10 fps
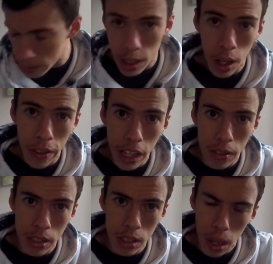So thank
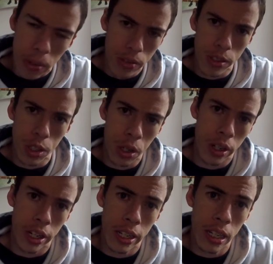you so much for
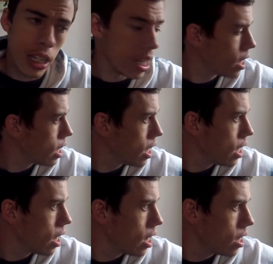tuning in
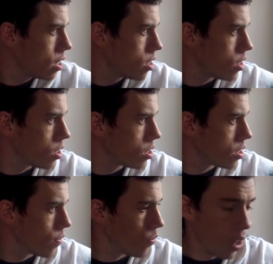to this
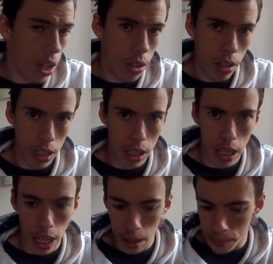video.
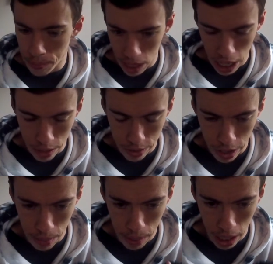I had
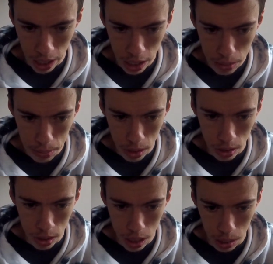fun in making this
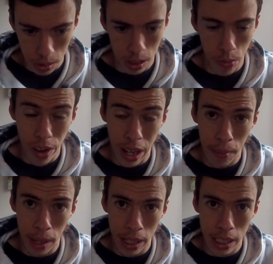because it was
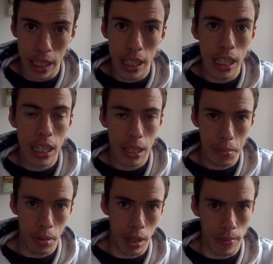recommended
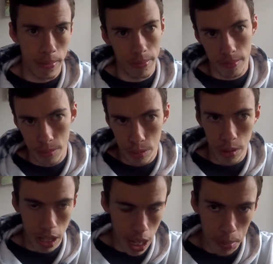by
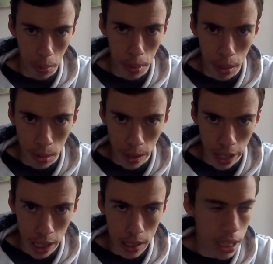a couple people
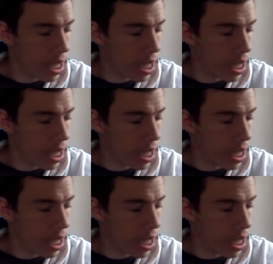now.